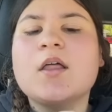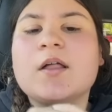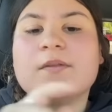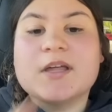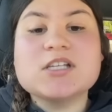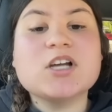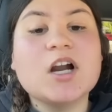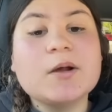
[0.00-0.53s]

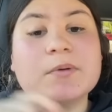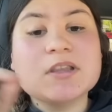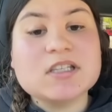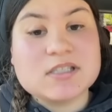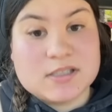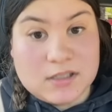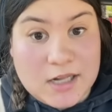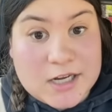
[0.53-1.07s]
They started with The
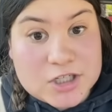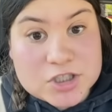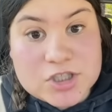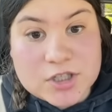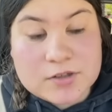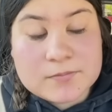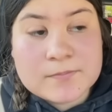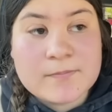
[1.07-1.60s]

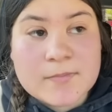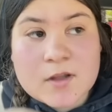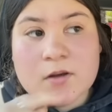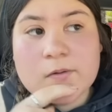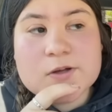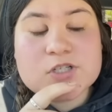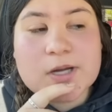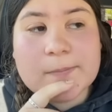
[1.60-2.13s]
Selection,
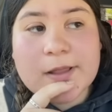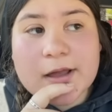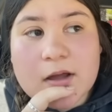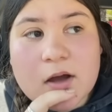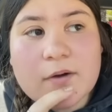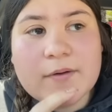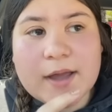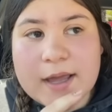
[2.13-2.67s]
which I'm like,
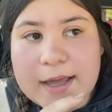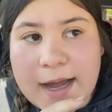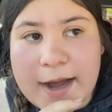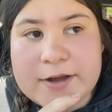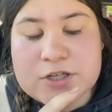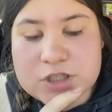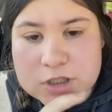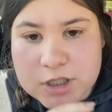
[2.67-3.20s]
okay,
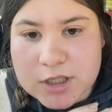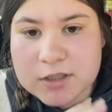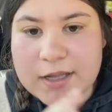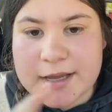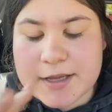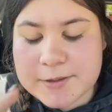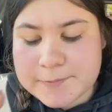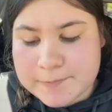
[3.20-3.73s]
yeah, sure.
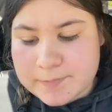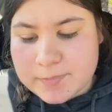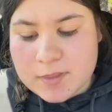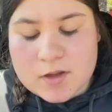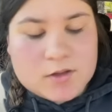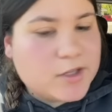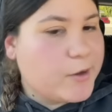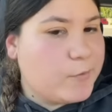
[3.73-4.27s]
Like
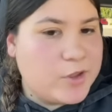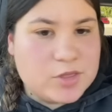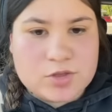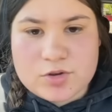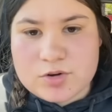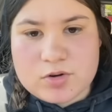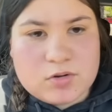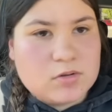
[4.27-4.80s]
they went
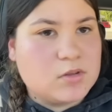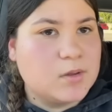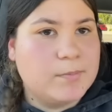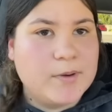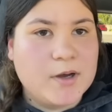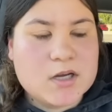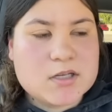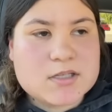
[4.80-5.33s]
through the
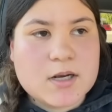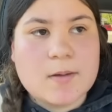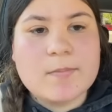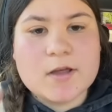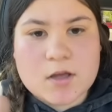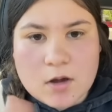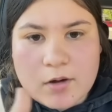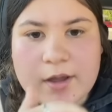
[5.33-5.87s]
books and I'm
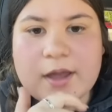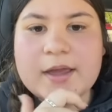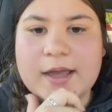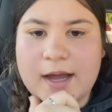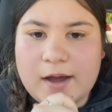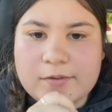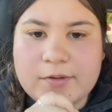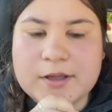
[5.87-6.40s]
like, okay,
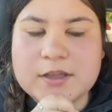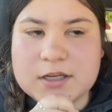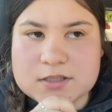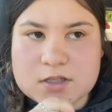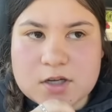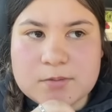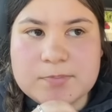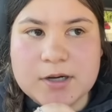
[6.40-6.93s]
yeah, like that's a
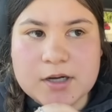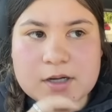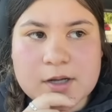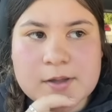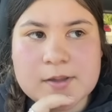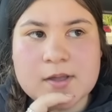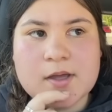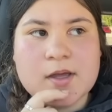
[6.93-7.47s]
good book.
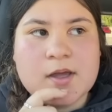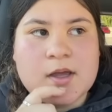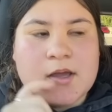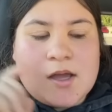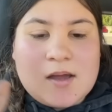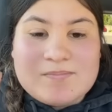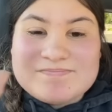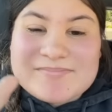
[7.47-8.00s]

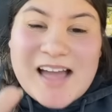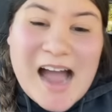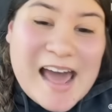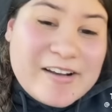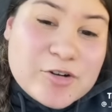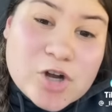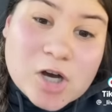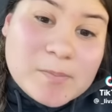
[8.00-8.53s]
I
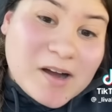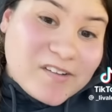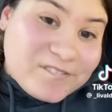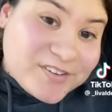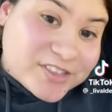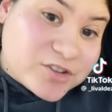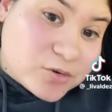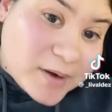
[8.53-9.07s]
don't know about
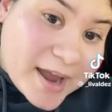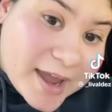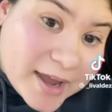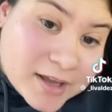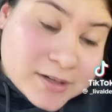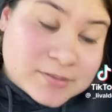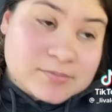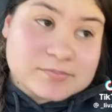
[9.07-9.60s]
fifth grade,
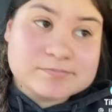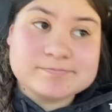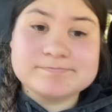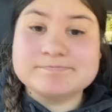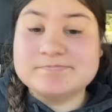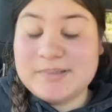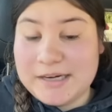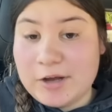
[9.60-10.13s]

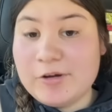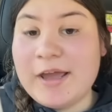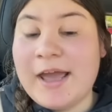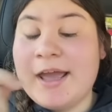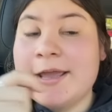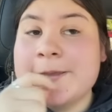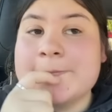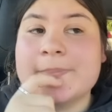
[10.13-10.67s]
but
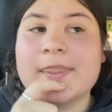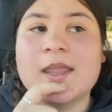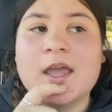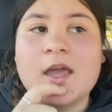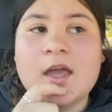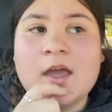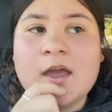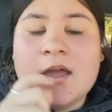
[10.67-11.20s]
okay.
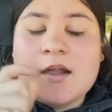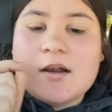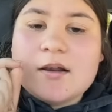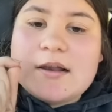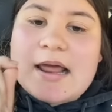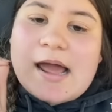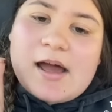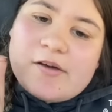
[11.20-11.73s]

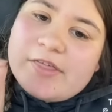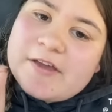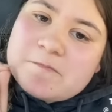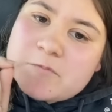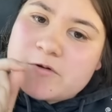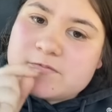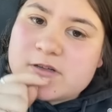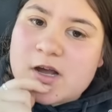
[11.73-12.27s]
Now
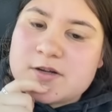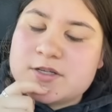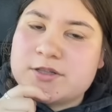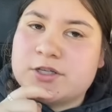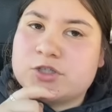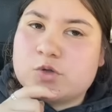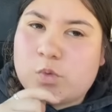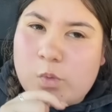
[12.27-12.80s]
they've moved on to
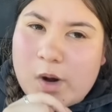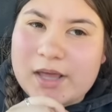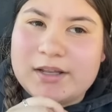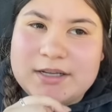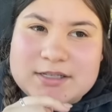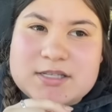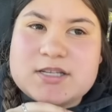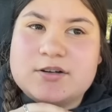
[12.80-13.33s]
the
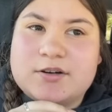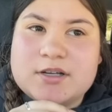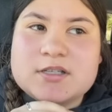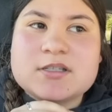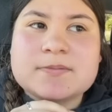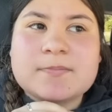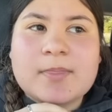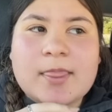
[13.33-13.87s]
Twilight
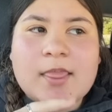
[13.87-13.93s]
series.